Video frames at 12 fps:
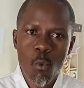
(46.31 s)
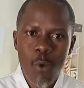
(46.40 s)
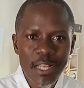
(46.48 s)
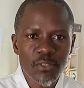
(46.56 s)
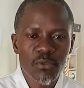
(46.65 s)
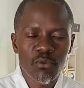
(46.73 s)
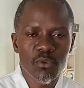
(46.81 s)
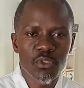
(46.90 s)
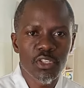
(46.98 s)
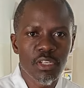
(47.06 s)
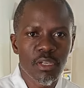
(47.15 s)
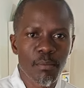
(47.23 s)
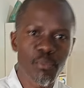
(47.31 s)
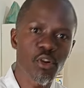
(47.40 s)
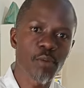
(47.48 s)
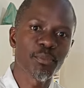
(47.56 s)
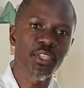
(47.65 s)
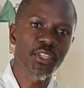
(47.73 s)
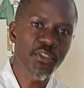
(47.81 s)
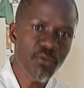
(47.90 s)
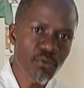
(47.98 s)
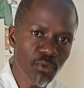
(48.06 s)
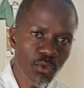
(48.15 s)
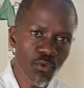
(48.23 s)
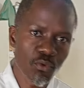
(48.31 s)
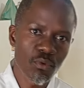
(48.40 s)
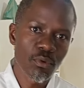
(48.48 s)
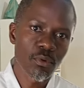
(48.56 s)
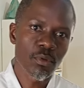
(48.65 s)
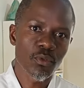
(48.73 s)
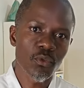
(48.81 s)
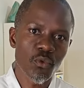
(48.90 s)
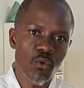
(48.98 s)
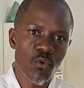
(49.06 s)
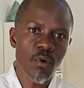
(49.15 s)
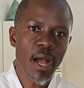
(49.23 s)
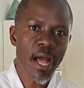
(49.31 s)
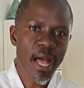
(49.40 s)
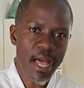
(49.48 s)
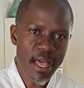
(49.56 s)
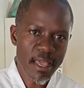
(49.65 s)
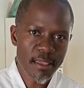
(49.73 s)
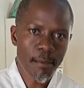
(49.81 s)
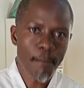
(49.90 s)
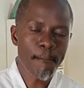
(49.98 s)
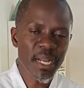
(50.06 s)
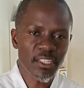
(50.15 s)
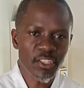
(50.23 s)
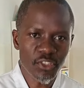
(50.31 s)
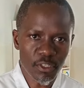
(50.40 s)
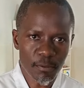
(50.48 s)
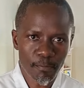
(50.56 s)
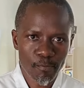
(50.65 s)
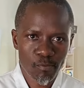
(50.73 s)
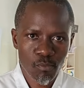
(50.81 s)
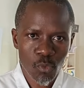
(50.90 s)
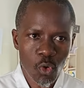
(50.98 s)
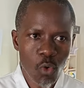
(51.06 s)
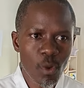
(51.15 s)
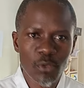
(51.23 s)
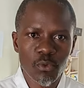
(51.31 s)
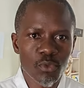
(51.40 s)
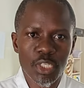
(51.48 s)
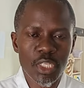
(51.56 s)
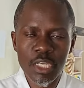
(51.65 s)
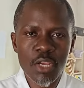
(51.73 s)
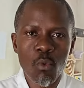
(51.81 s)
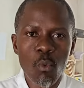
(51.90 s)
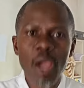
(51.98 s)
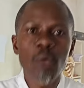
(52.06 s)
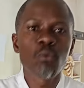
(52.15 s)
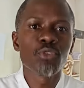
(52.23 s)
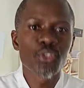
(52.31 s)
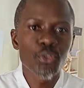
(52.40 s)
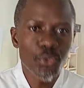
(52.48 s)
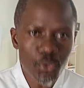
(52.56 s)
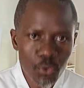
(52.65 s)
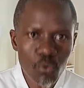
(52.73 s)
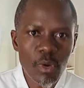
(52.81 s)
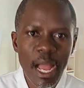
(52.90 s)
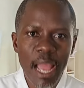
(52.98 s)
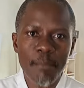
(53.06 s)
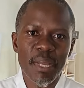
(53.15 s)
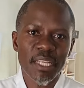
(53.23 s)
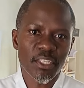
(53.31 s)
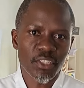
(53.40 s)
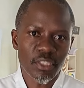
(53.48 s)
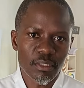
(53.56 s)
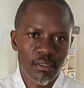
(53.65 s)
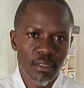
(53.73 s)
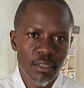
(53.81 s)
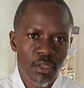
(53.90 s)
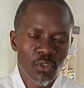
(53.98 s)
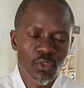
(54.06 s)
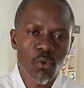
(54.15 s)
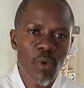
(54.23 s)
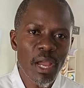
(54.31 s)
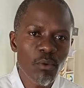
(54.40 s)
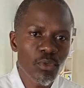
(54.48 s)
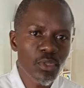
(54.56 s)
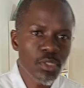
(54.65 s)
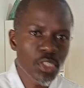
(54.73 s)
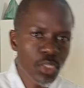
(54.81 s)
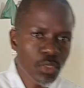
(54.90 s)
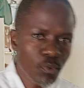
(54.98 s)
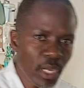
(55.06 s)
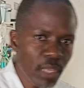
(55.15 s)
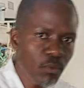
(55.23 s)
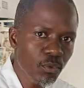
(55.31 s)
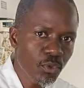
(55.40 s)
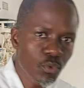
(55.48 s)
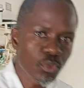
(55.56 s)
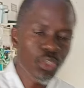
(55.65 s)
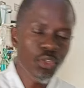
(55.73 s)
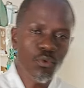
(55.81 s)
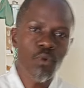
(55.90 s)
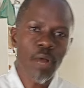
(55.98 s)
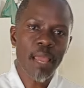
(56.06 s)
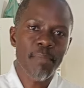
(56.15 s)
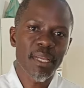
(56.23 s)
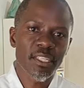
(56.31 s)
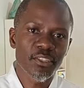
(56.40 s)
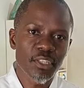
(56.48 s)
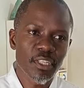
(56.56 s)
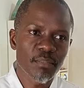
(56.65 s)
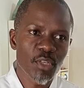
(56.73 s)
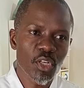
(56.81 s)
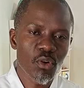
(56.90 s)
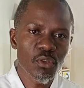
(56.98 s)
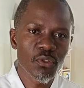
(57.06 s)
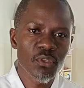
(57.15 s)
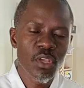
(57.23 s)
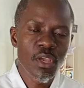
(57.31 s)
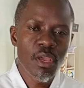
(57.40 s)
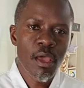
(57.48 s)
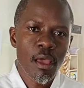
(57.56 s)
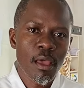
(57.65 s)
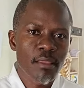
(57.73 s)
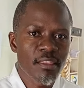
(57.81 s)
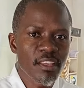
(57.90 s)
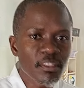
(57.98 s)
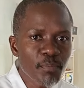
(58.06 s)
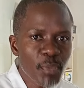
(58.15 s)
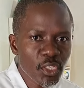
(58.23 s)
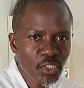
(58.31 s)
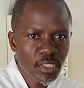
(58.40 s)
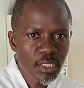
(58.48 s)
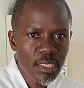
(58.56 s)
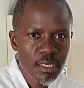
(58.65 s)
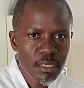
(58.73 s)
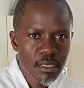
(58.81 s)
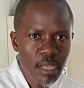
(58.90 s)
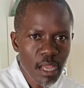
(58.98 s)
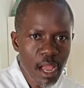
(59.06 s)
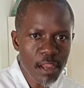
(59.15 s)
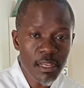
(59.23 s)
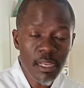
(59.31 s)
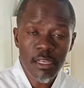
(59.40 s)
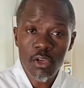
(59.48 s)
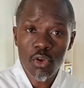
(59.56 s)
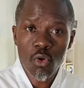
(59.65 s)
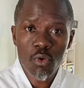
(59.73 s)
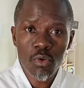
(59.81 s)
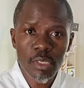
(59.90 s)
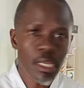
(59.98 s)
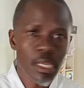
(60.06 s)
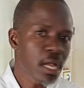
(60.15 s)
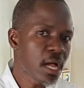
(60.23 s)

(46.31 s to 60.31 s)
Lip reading: what would prompt you to do eye bandaging, or why would you do eye bandaging? So why you would do eye bandaging is because this patient had undergone